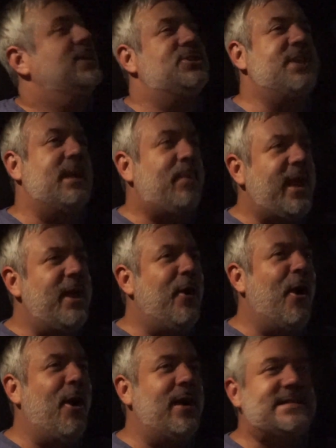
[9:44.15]
She's like,
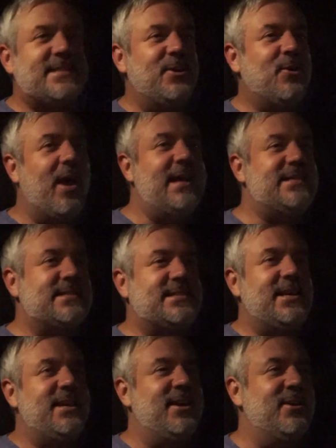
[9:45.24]
Peter, it's so great to
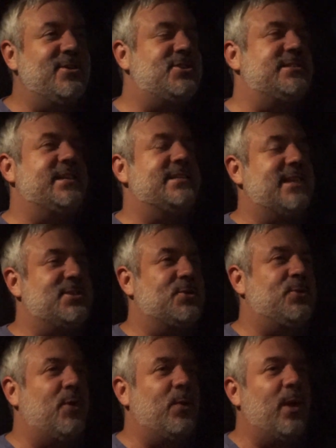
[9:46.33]
see you. She's like such a
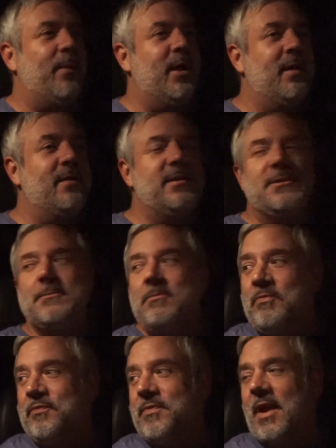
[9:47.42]
cool woman.
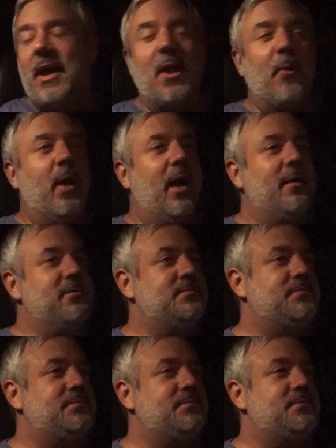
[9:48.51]
Anyway,